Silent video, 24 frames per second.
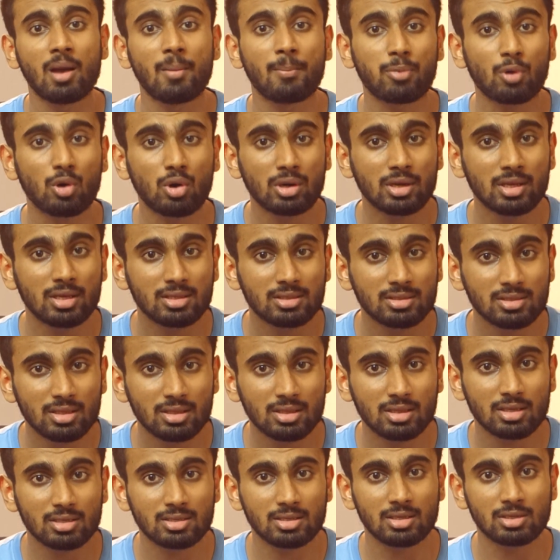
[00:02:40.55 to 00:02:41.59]
protein
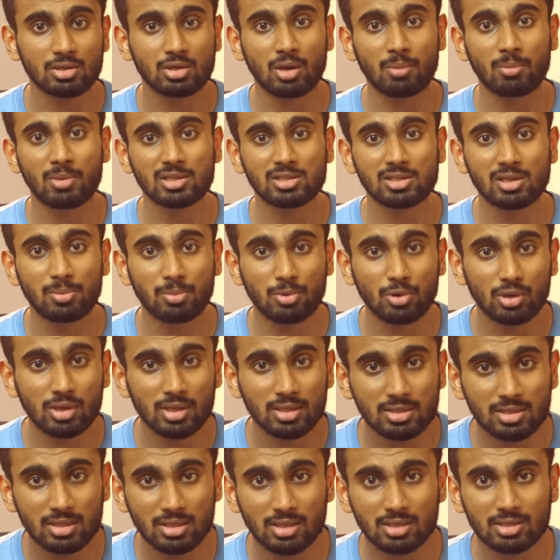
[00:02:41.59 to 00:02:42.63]
synthesis or muscle
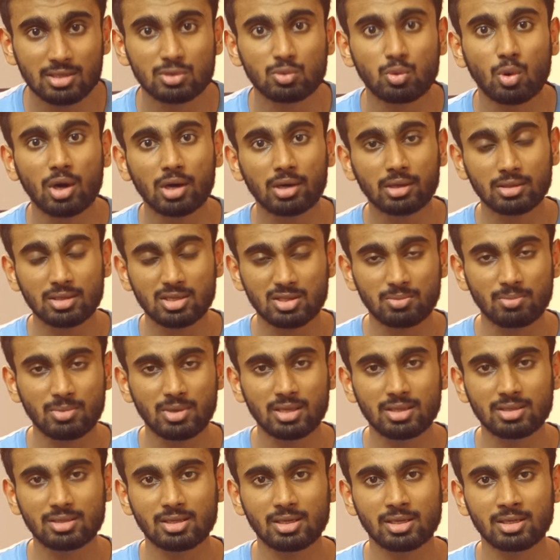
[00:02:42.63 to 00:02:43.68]
protein synthesis. What this
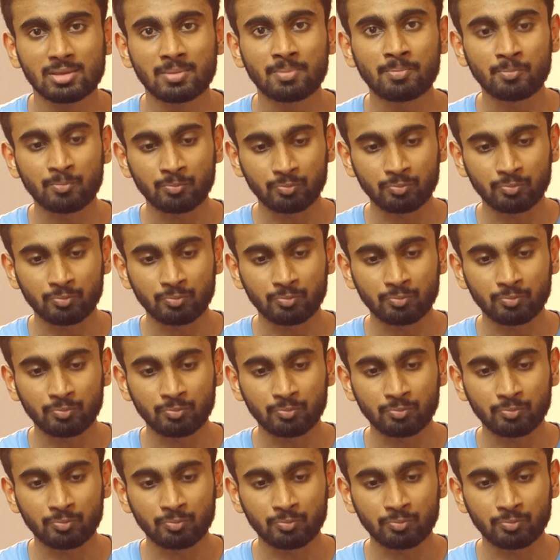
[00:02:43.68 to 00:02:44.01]
means is,